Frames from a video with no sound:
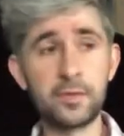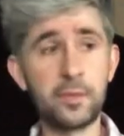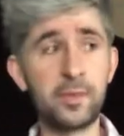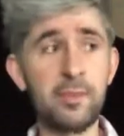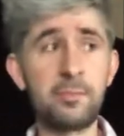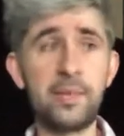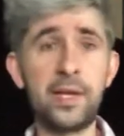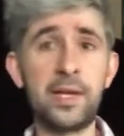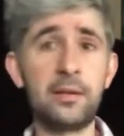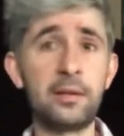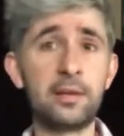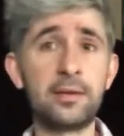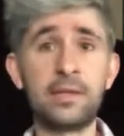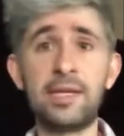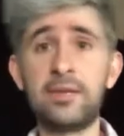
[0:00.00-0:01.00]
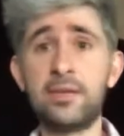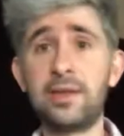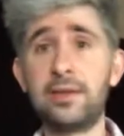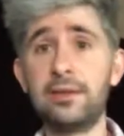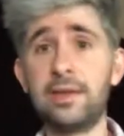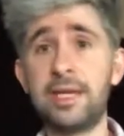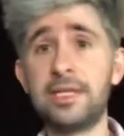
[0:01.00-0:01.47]
to have been better at
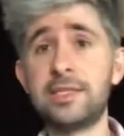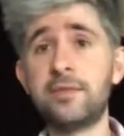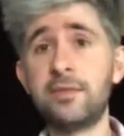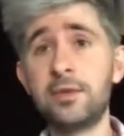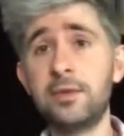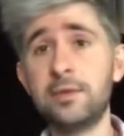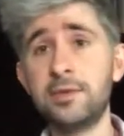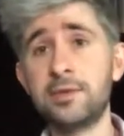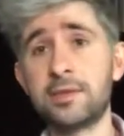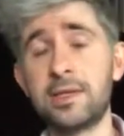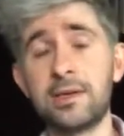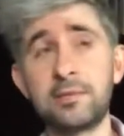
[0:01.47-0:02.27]
giving interviews,